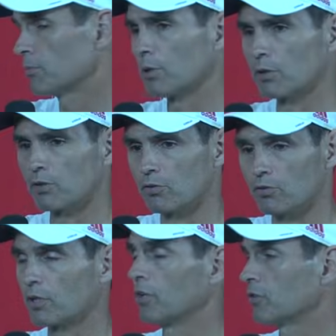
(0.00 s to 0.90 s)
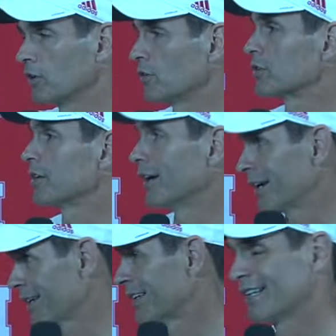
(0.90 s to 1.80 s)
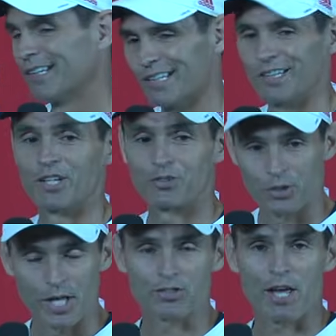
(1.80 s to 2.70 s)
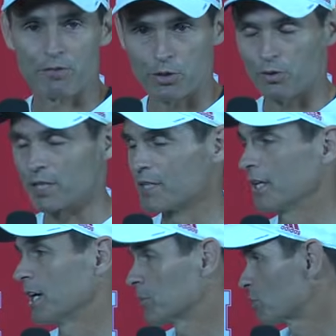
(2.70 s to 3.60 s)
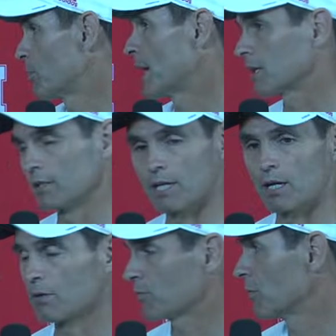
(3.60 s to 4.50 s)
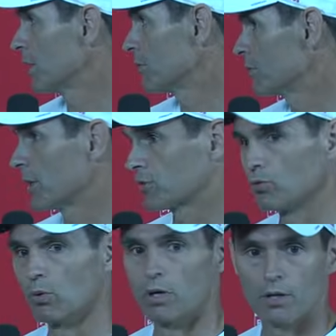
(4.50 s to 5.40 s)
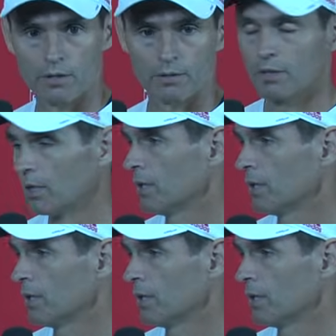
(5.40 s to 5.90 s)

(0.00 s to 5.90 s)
because he's another guy that's having a great camp, that's battling out for that 2R, and